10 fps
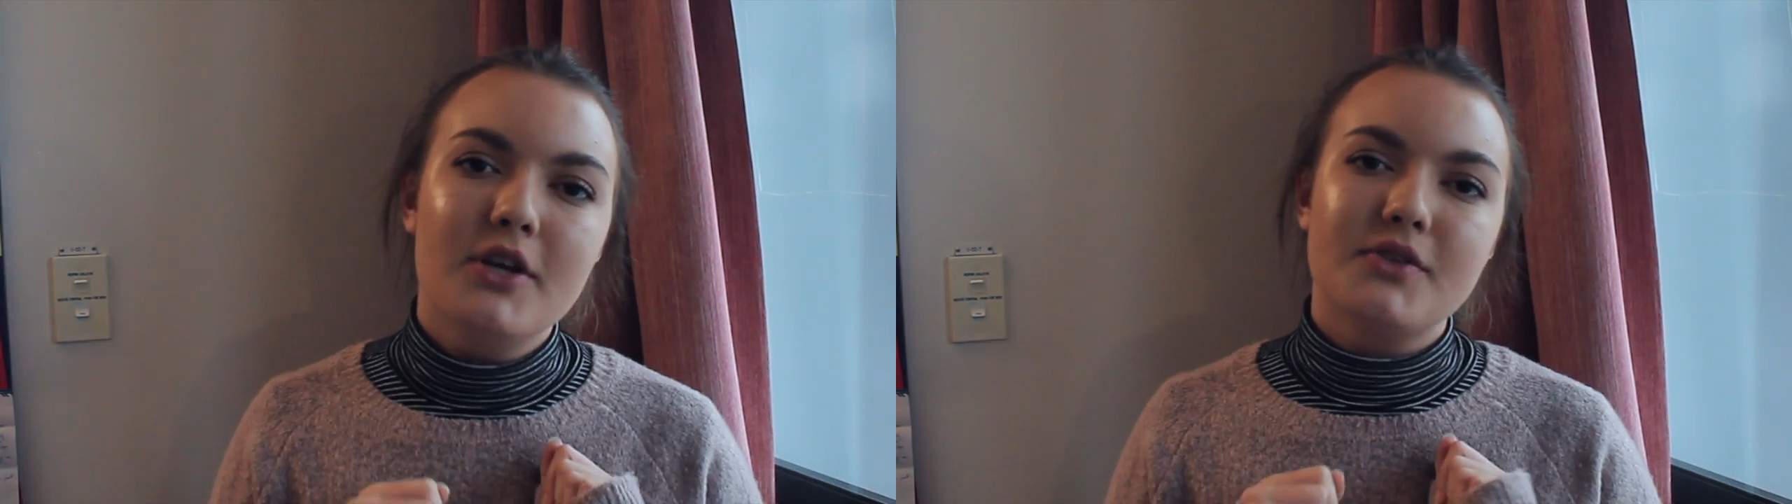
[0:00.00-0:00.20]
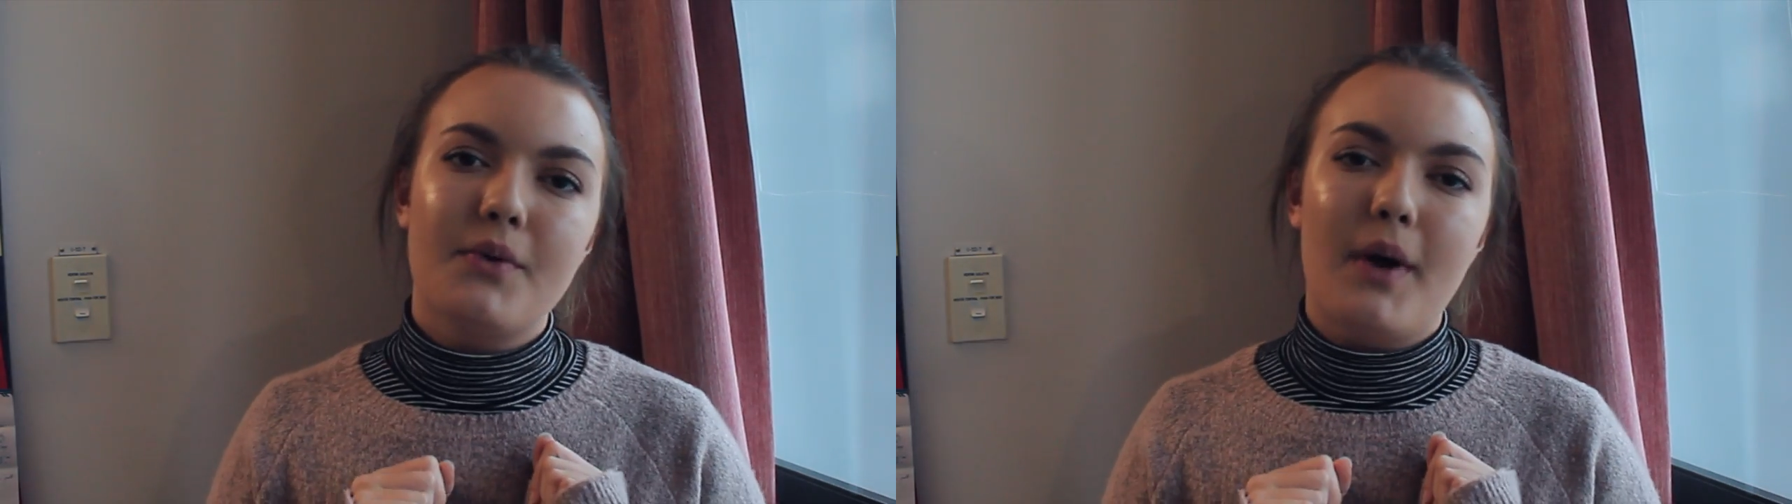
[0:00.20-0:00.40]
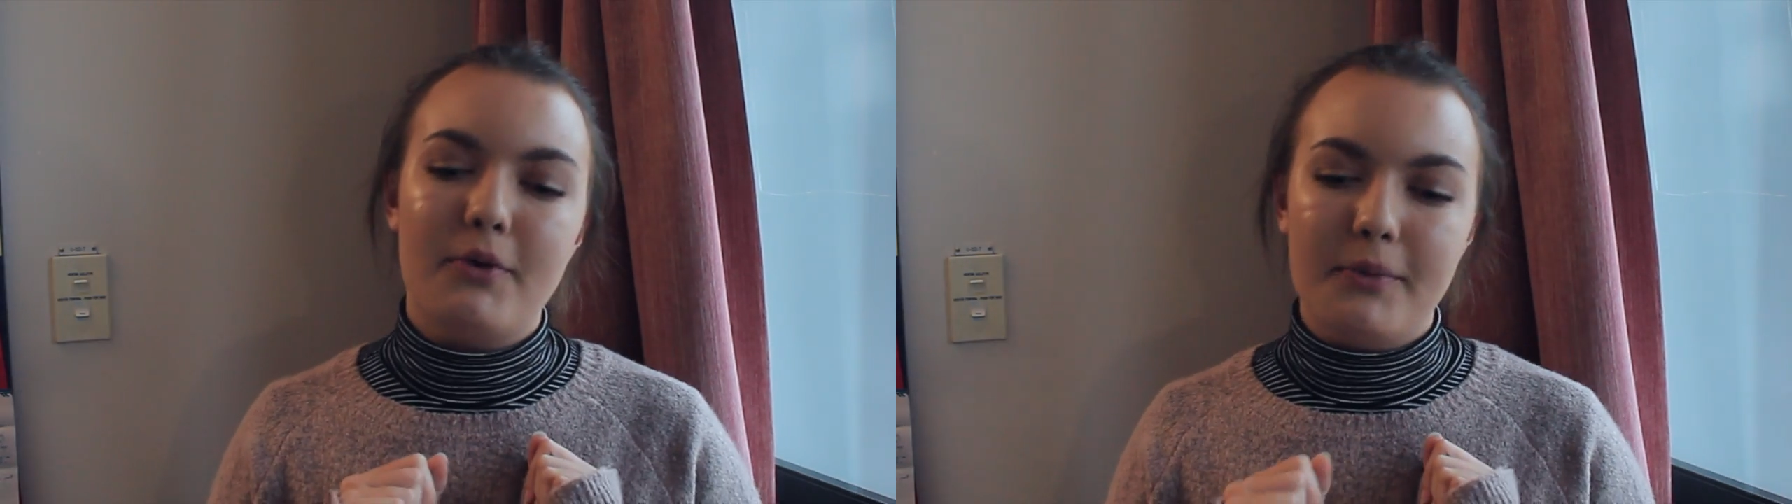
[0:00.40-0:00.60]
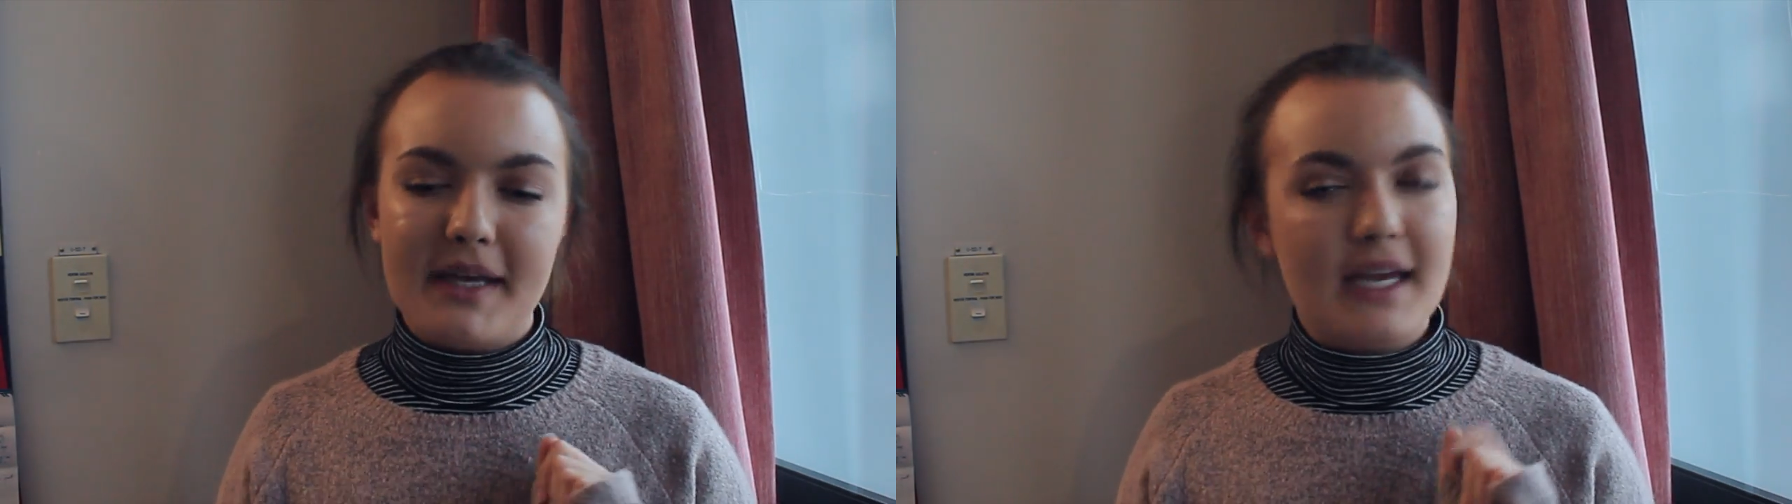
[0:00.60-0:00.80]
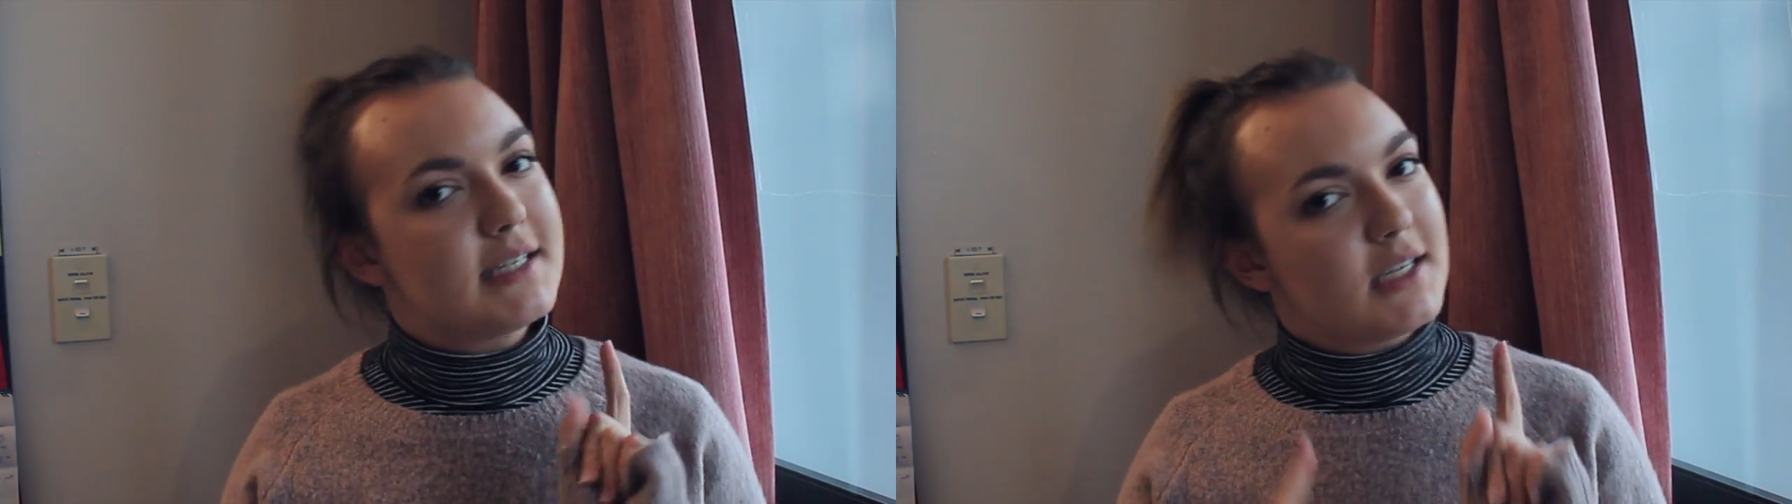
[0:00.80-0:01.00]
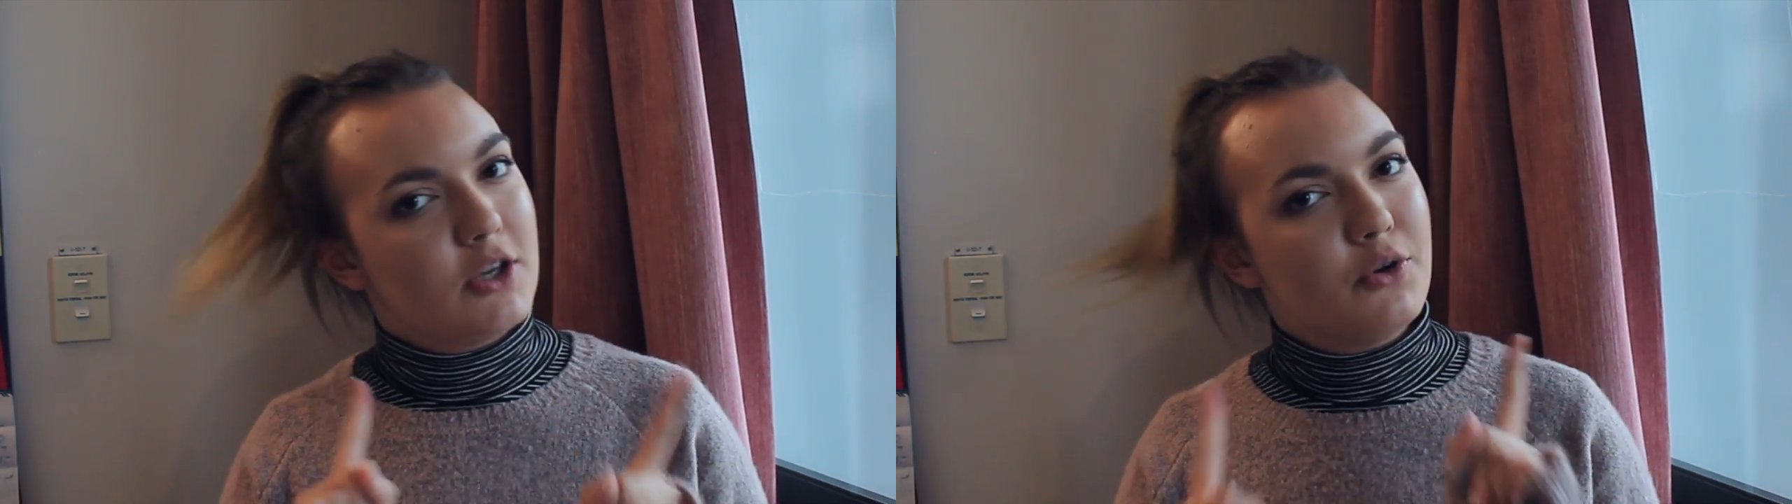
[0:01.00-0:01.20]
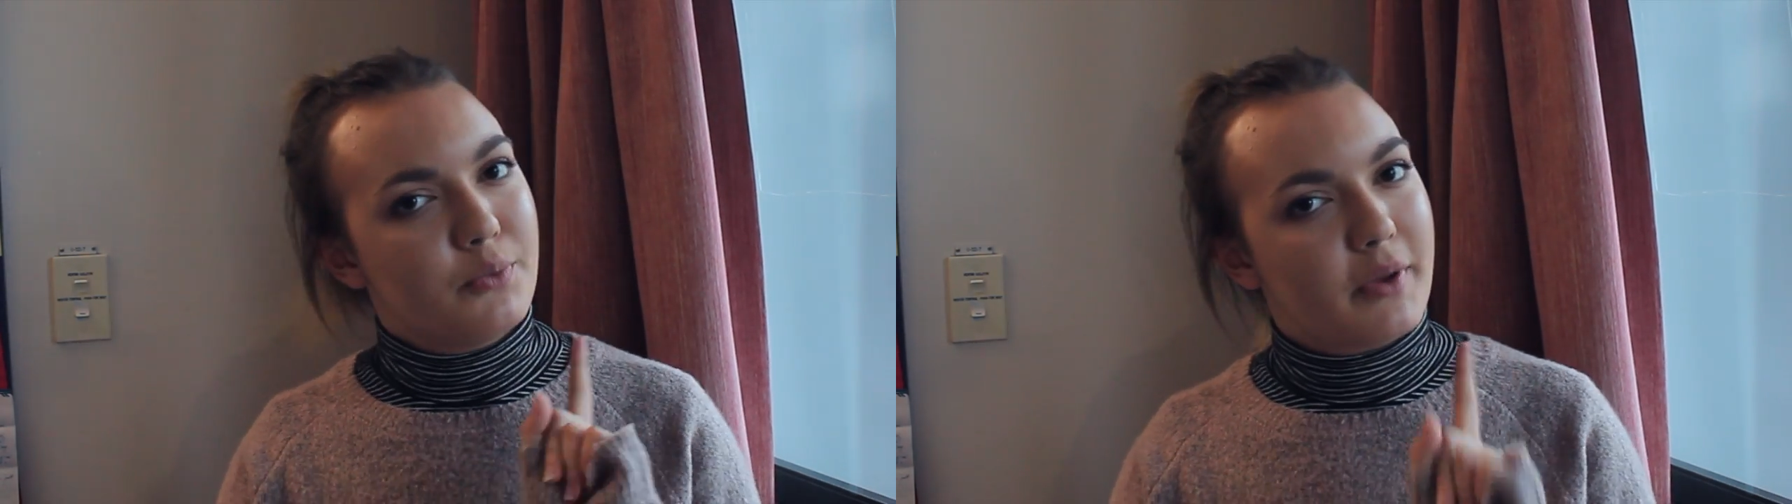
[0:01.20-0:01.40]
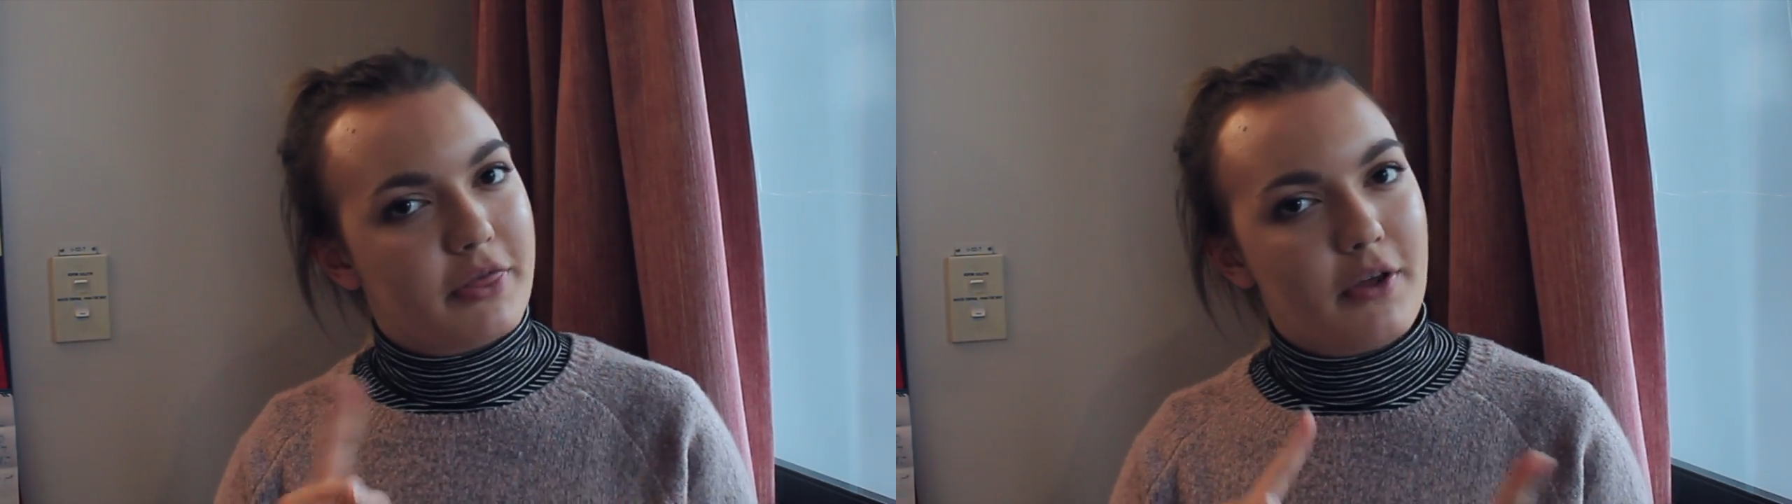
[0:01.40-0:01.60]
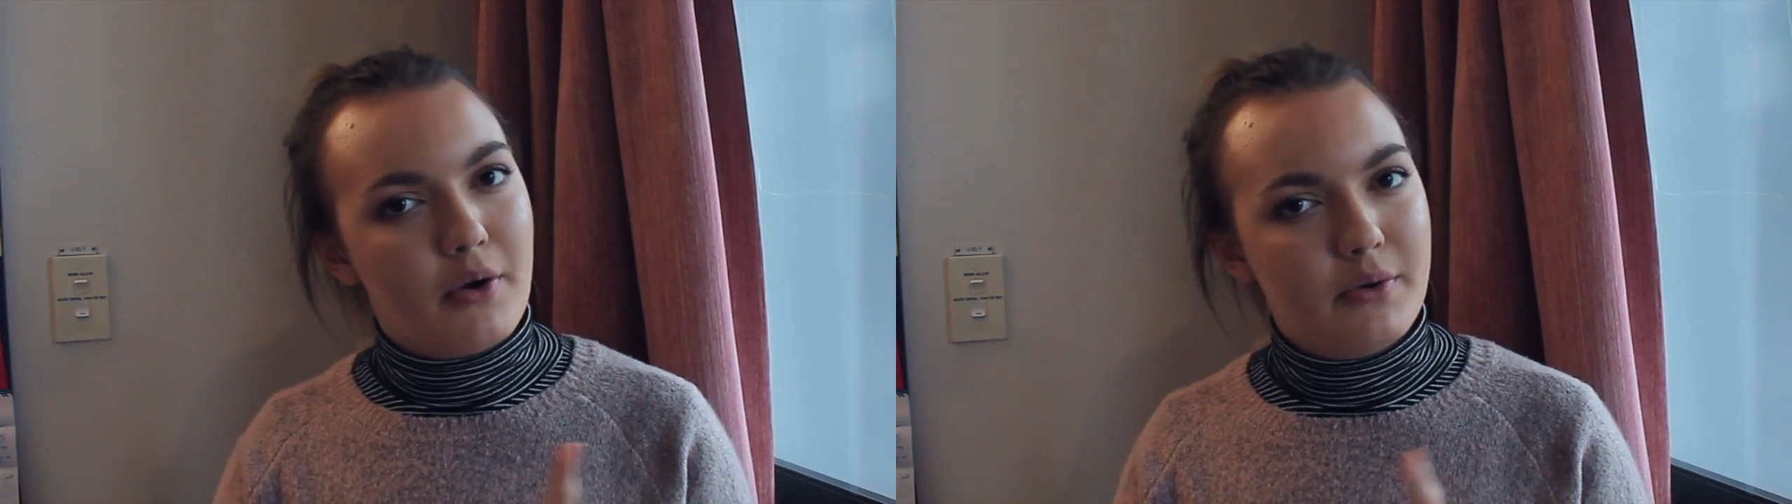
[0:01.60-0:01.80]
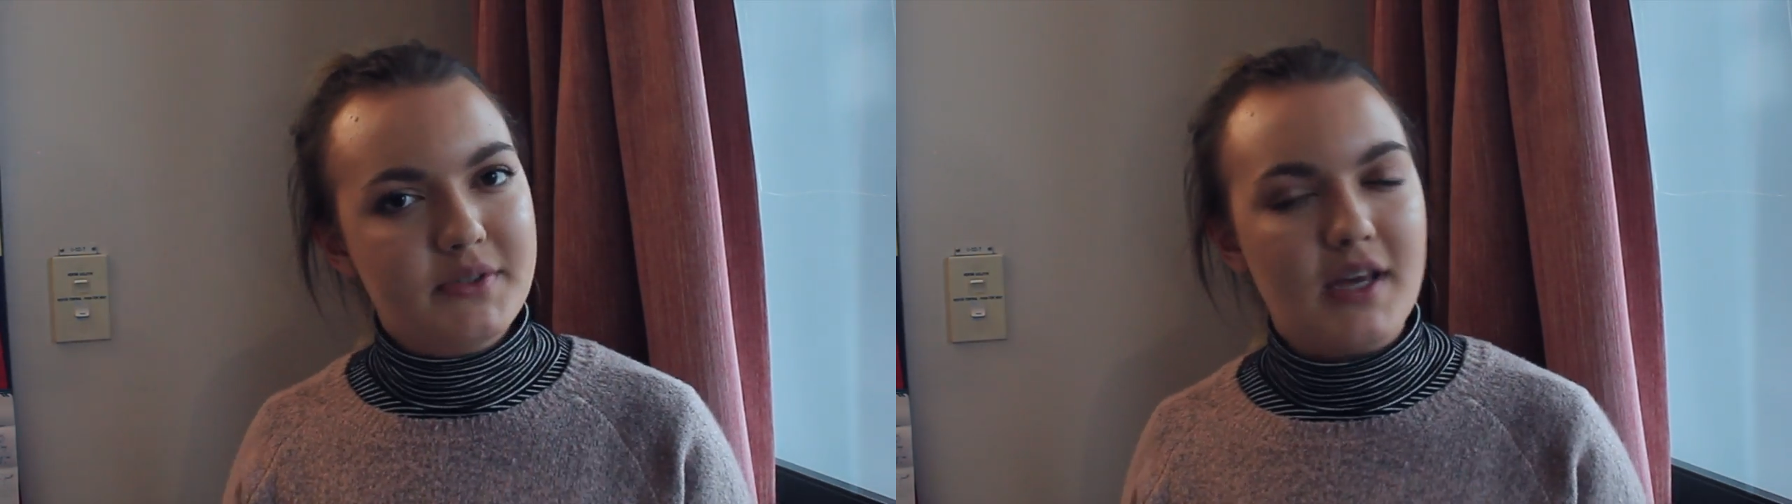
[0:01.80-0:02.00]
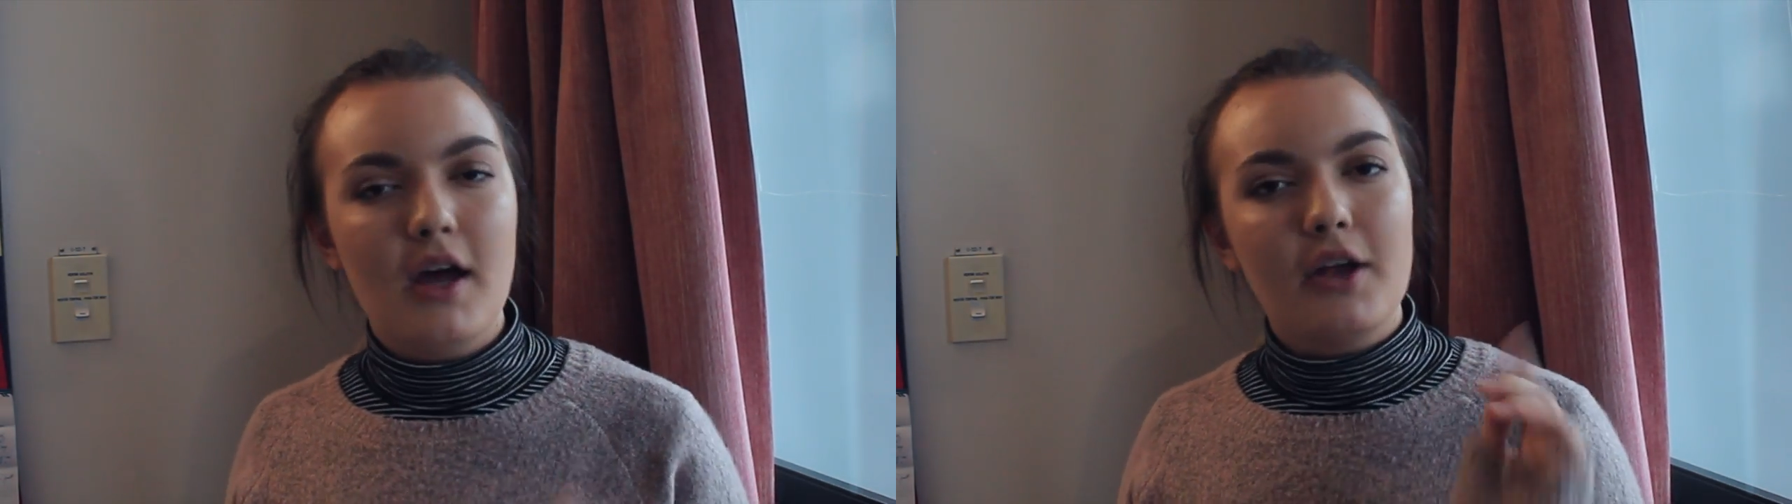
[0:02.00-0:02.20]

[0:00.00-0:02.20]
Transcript: so I will be hitting you with those,